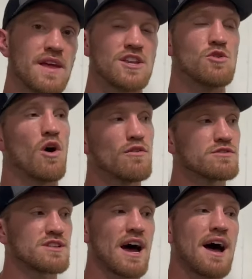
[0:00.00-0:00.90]
Then you,
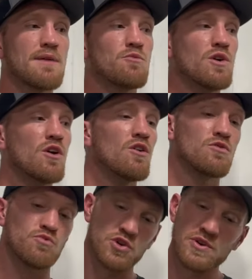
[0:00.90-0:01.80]
over time, will
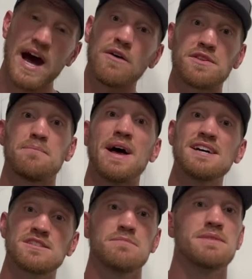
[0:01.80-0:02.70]
root out the
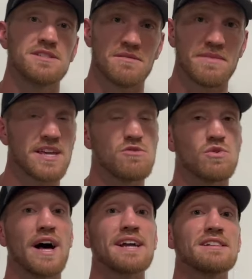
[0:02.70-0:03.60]
pessimism that you
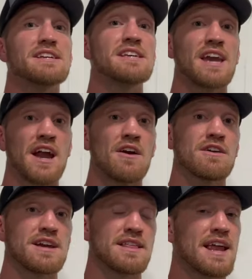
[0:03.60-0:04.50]
likely
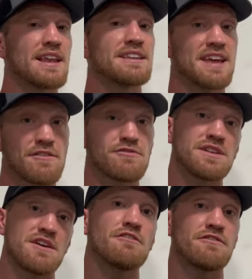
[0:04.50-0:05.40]
carry, and it
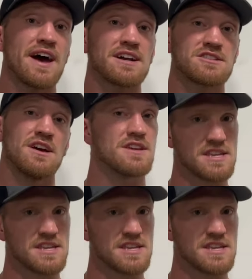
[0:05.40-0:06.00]
definitely affects the